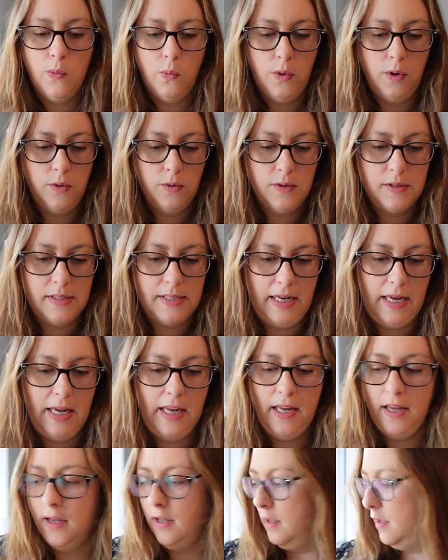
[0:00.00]
We'll
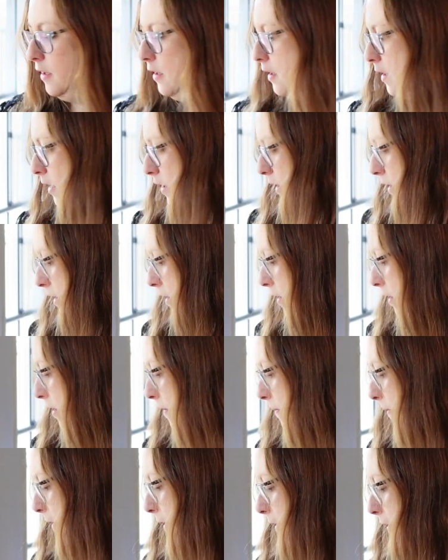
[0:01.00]
see.
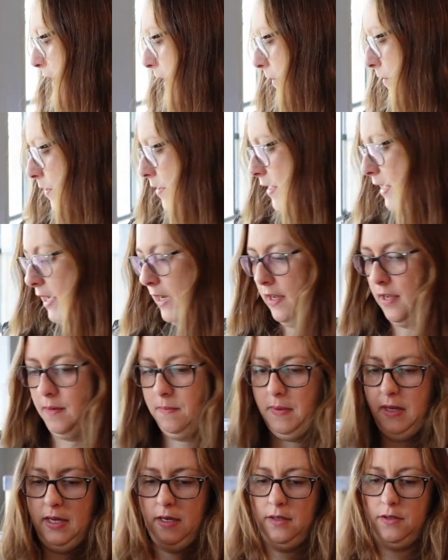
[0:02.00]
That would take me